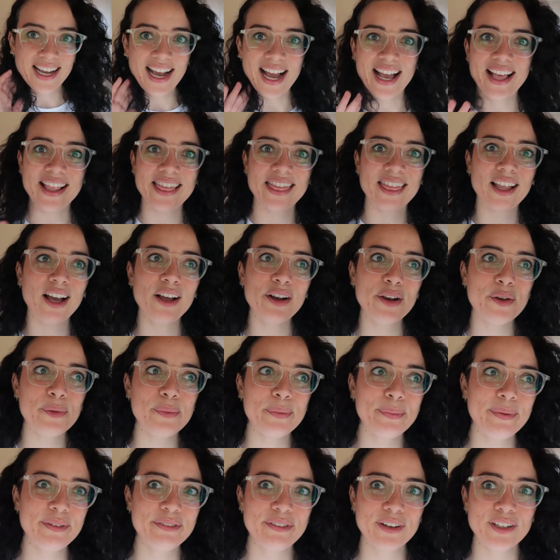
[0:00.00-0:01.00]
I thought it
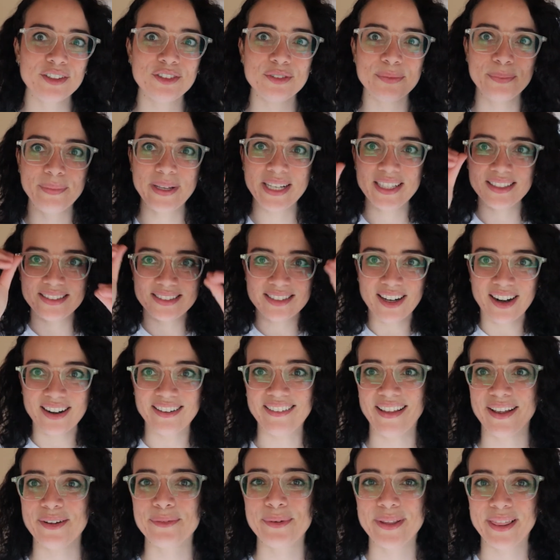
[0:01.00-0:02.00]
would be fun to start
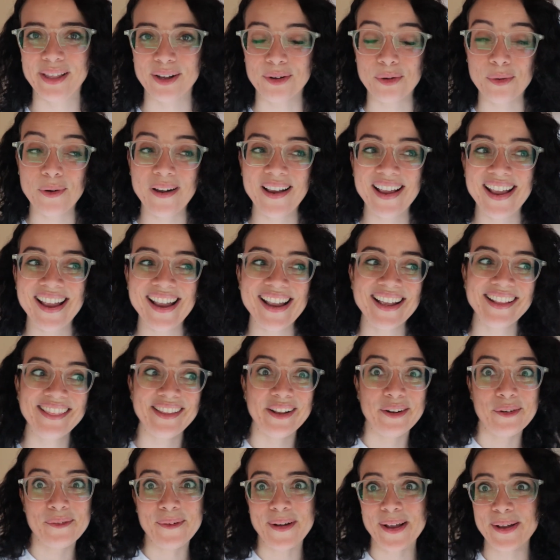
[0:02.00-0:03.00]
like with the gray, and
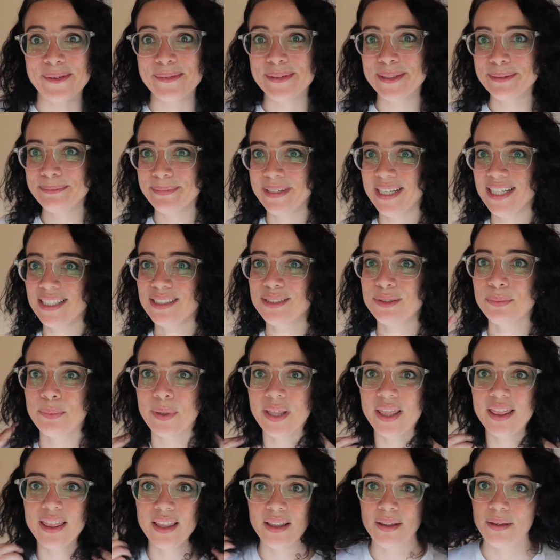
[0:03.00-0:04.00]
the gray will mix
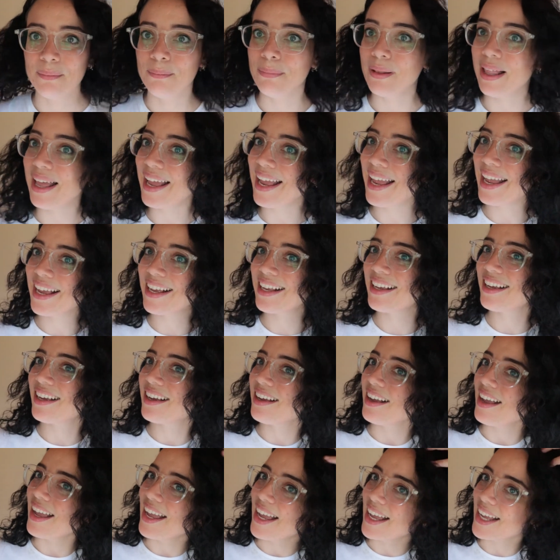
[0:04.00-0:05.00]
with the black
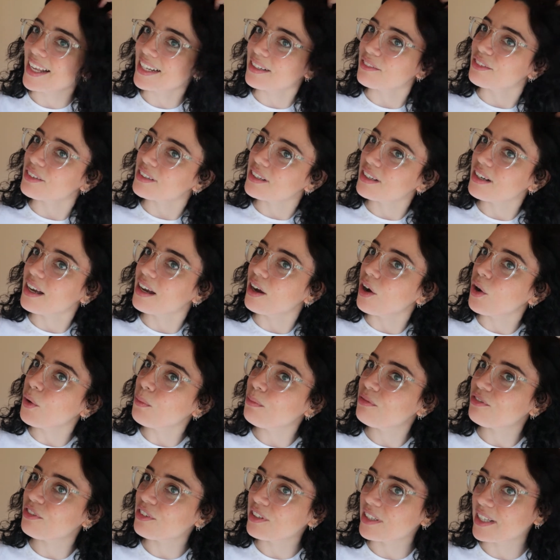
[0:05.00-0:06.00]
and
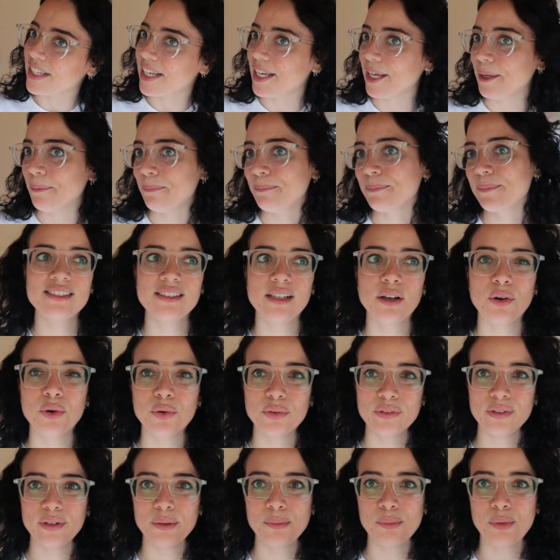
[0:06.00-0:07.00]
hopefully
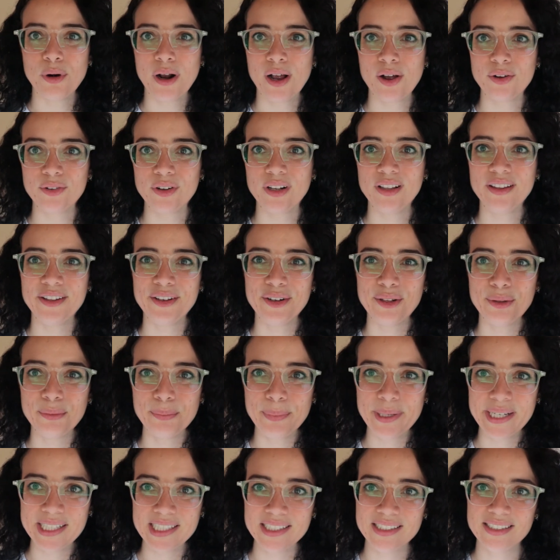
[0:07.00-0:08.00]
tone the brown a little
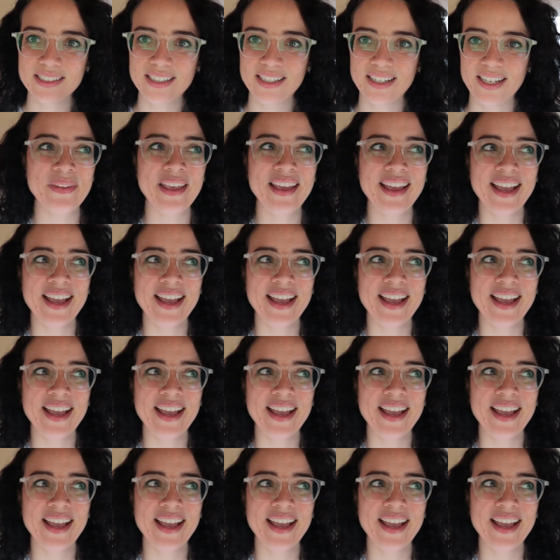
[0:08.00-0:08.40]
bit.